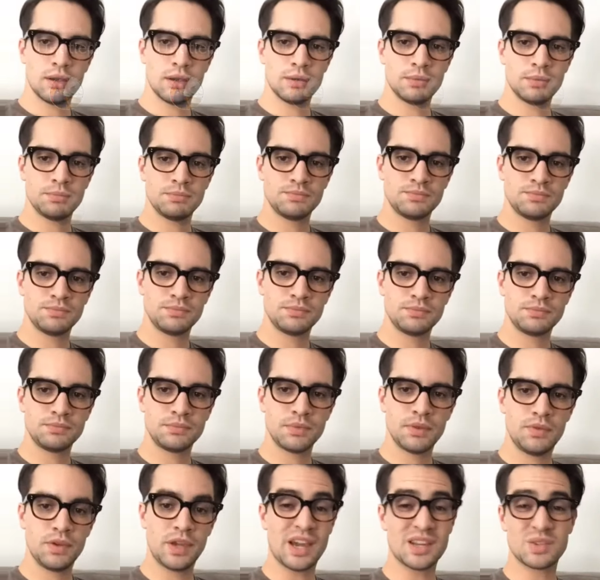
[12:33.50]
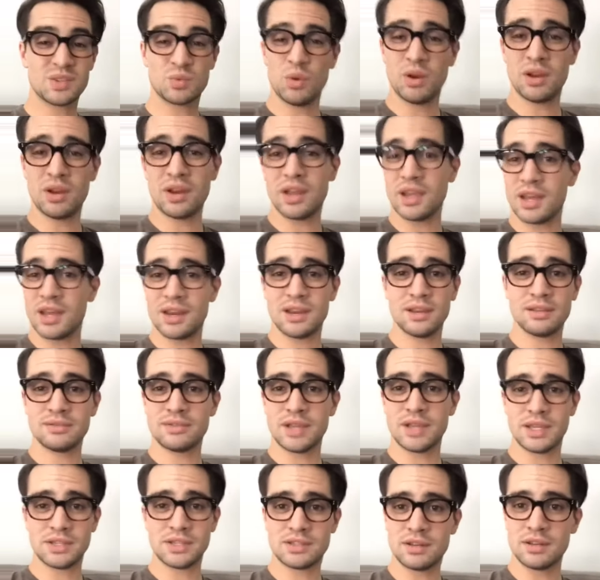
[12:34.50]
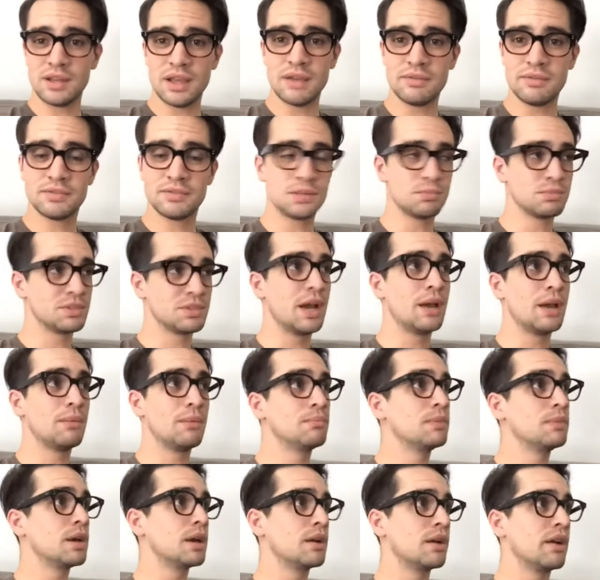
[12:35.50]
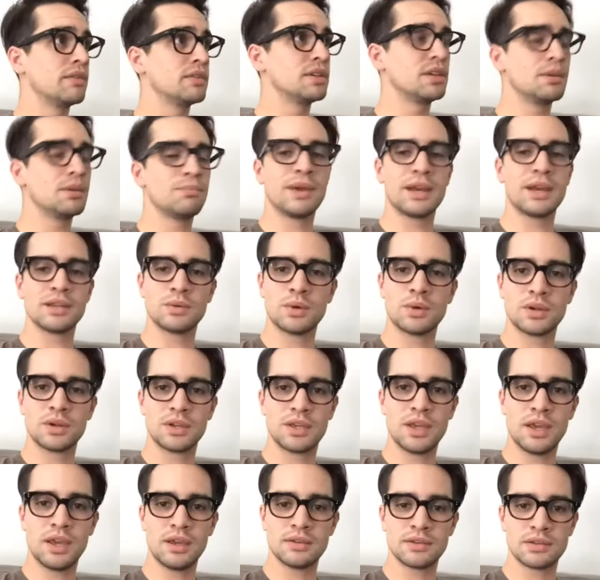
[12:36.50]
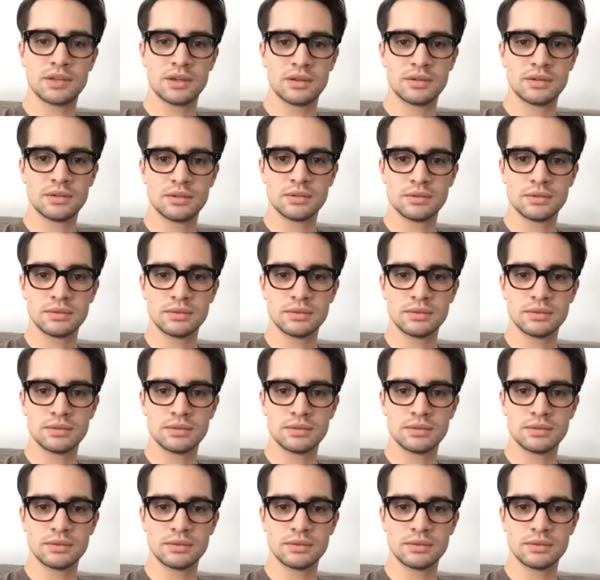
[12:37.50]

Um, you guys want? I gotta. I still have some time. I don't have to get back to work yet, so.